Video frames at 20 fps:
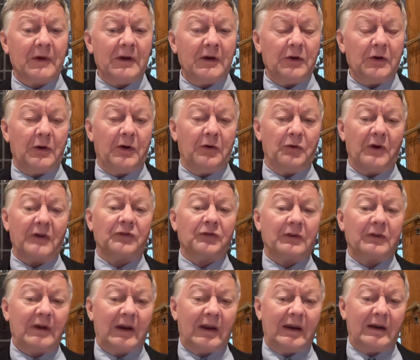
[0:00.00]
you know,
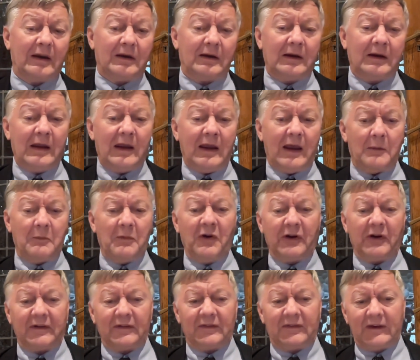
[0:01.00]
Russian and an
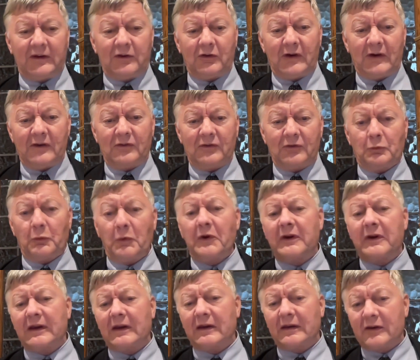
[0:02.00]
American secret agent
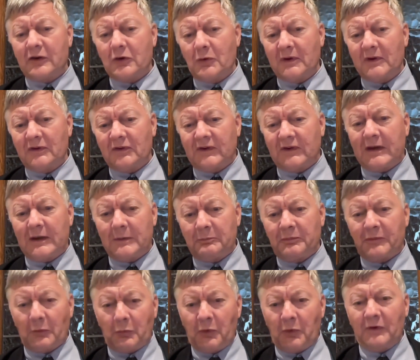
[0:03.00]
working under the UN to
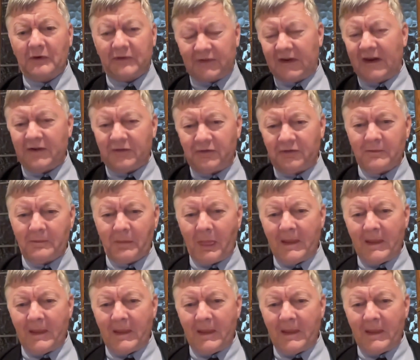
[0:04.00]
keep the world safe.